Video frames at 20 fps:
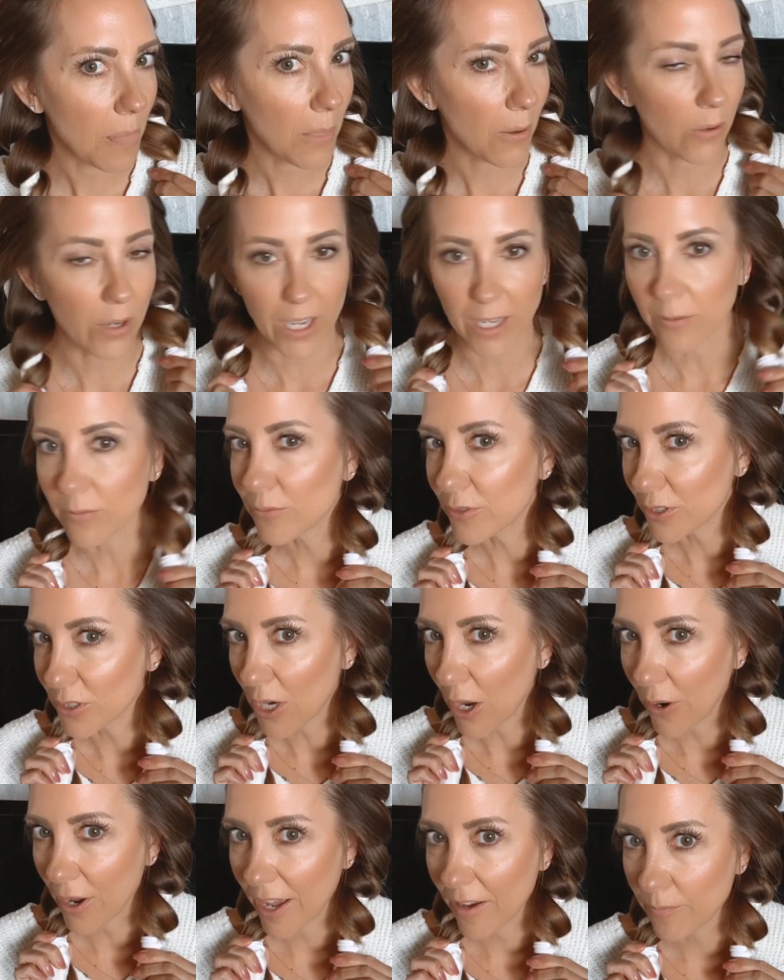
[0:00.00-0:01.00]
Okay, so now
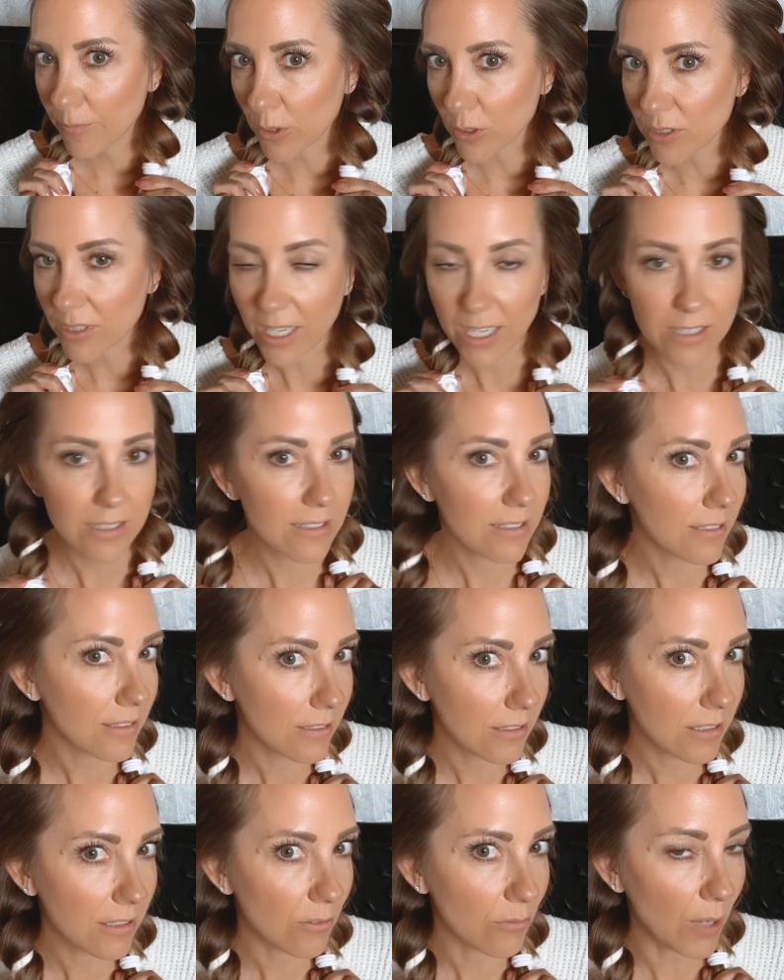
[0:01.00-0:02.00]
I have both sides
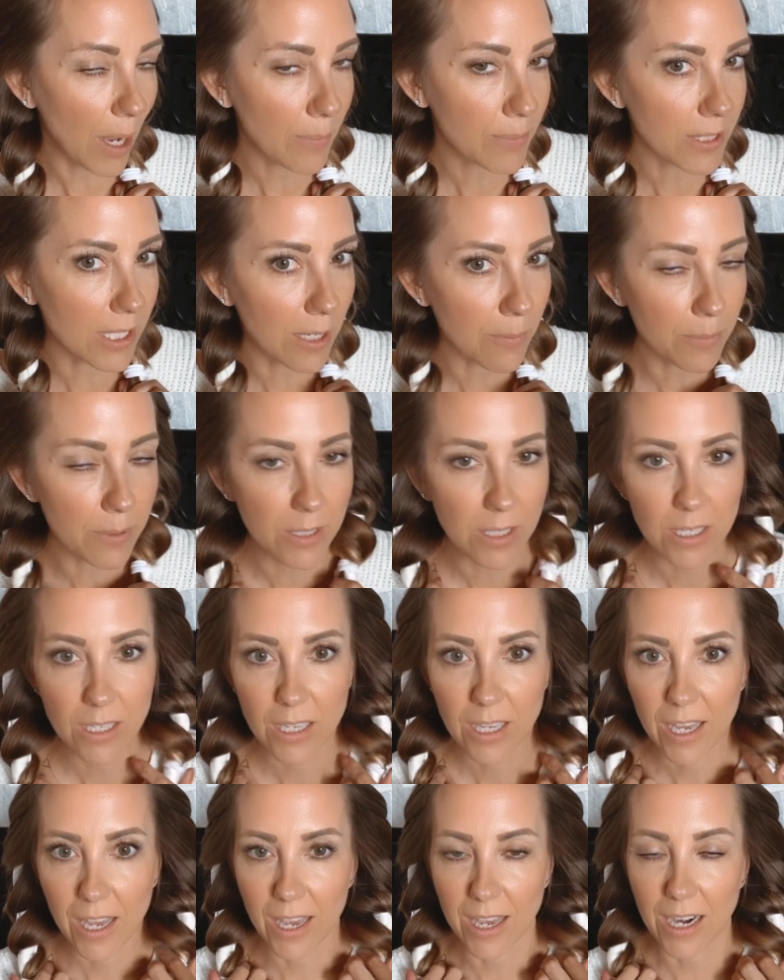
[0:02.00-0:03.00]
wrapped up,
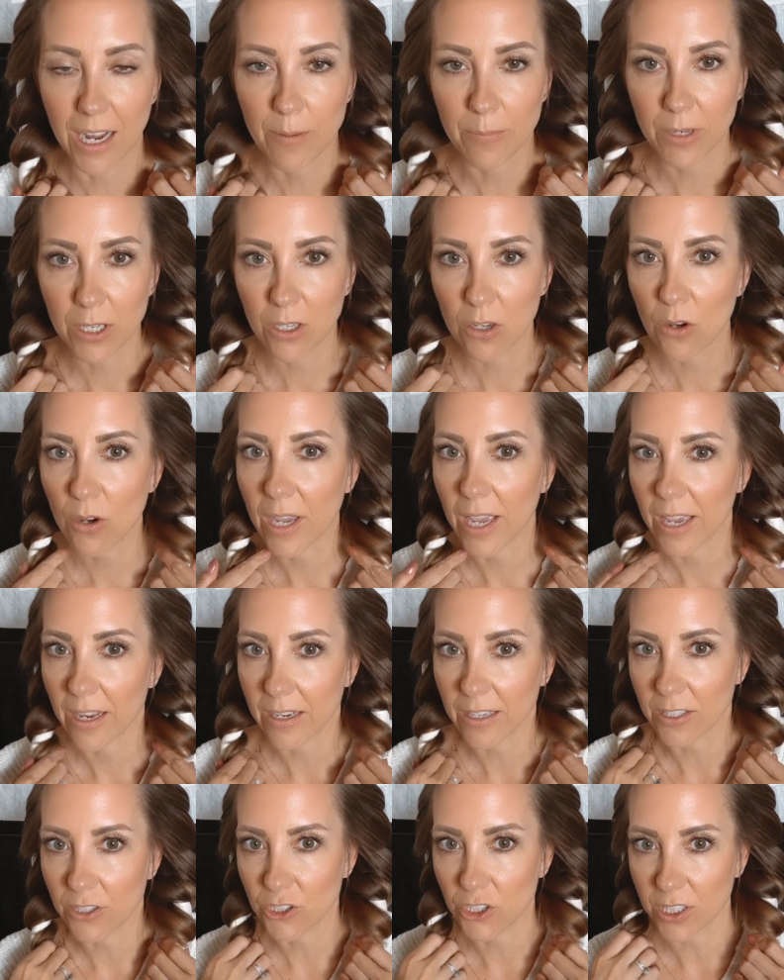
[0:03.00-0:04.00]
and I'm gonna go ahead
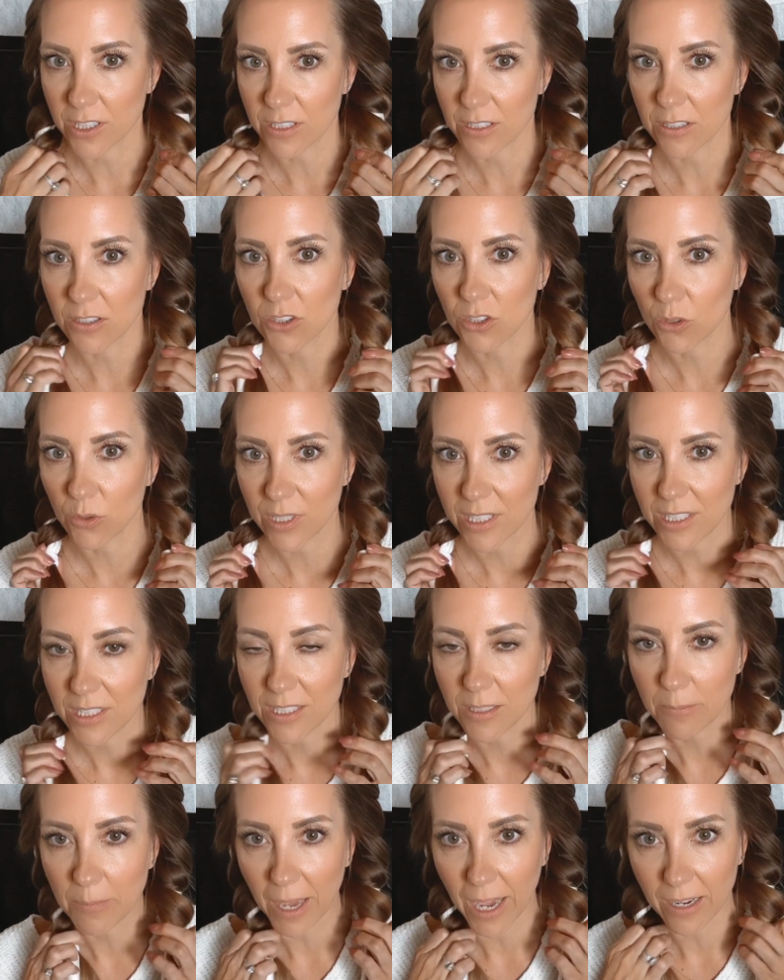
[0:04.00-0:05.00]
and just twist
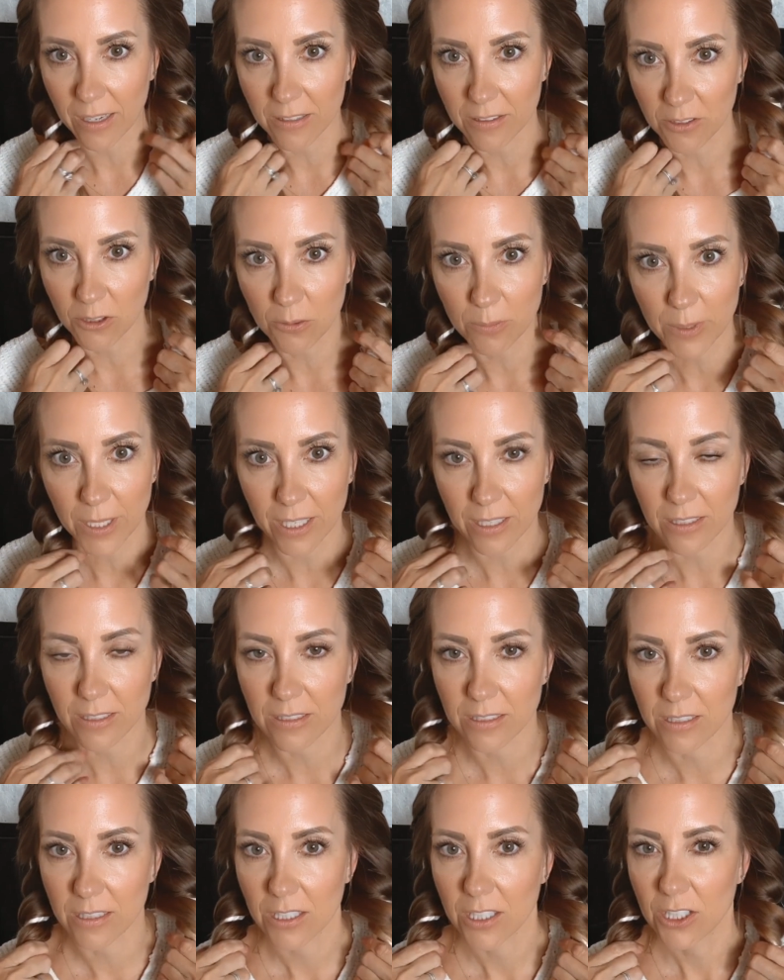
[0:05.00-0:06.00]
it back a little bit,
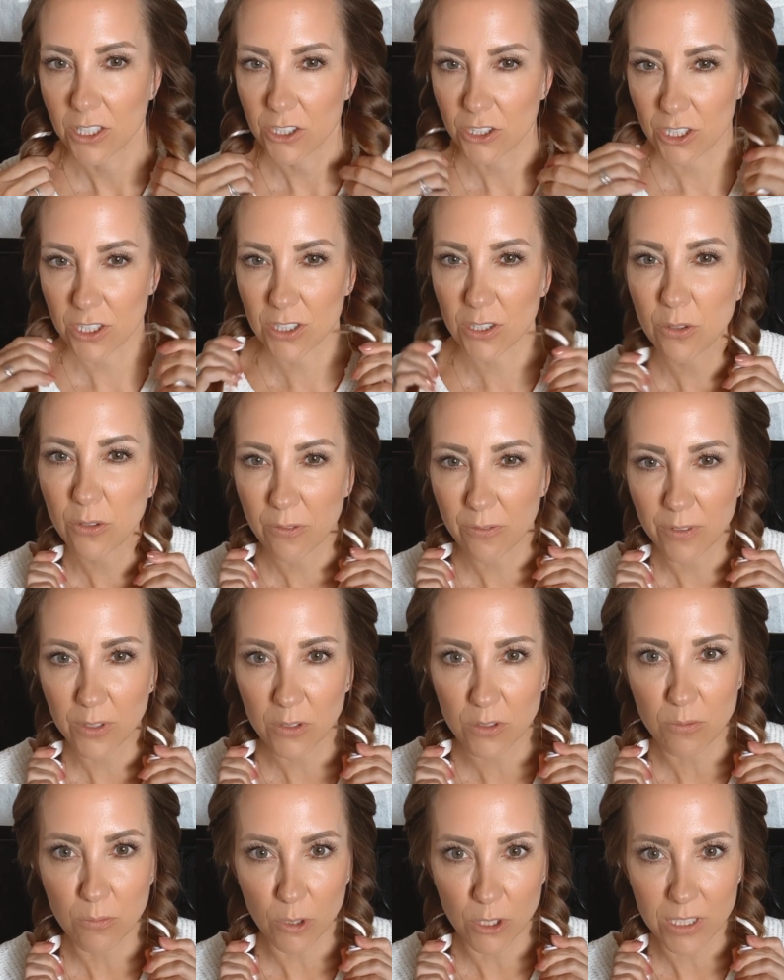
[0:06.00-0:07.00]
just so it
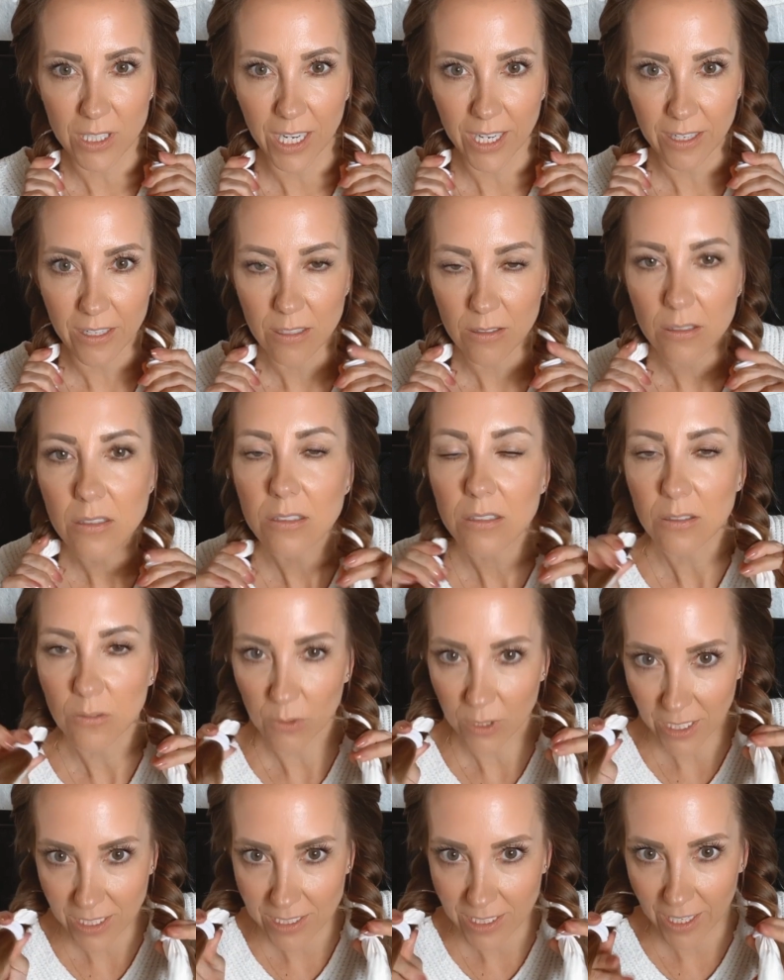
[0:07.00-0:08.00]
feels more tight when
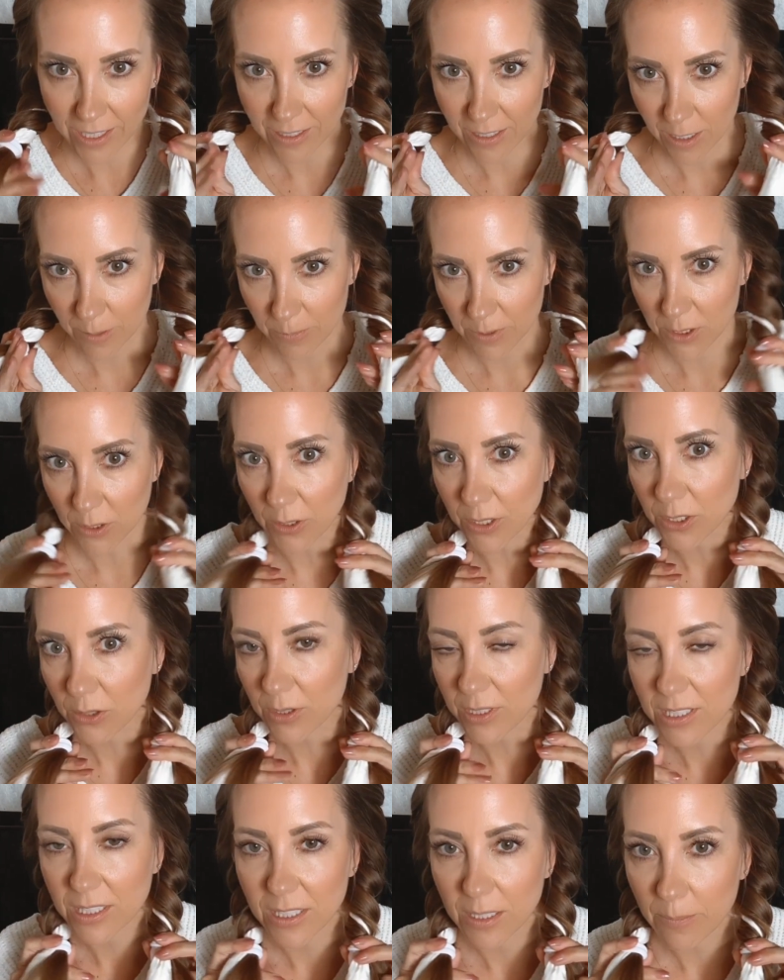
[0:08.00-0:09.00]
I tie it up. So I
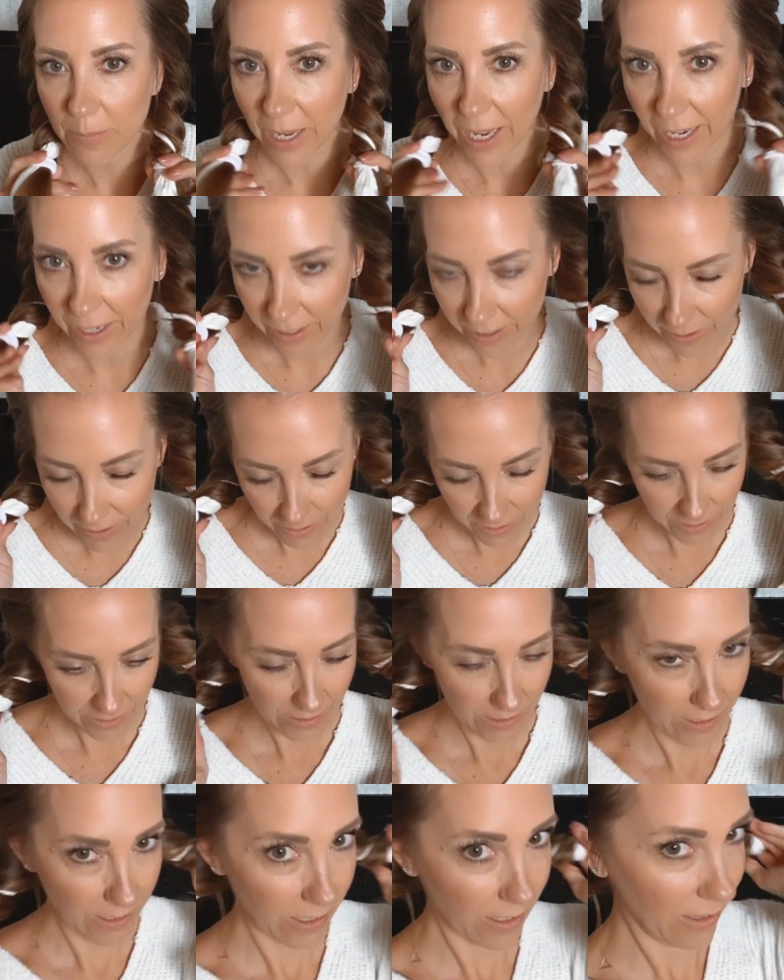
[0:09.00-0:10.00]
twisted it back,
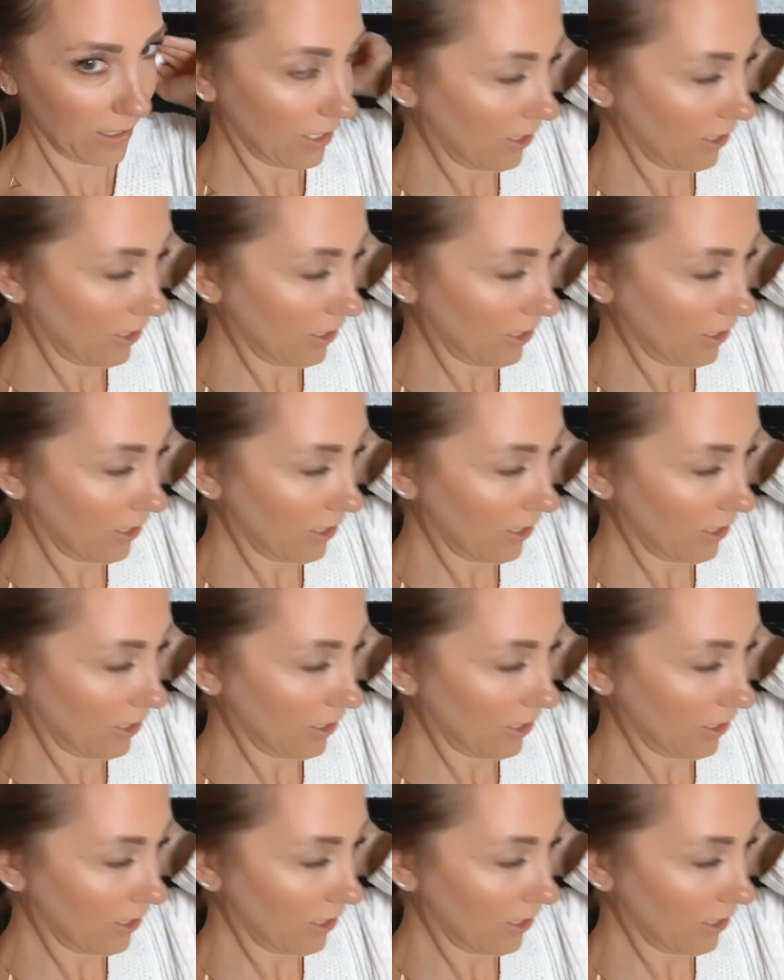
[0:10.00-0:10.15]
and then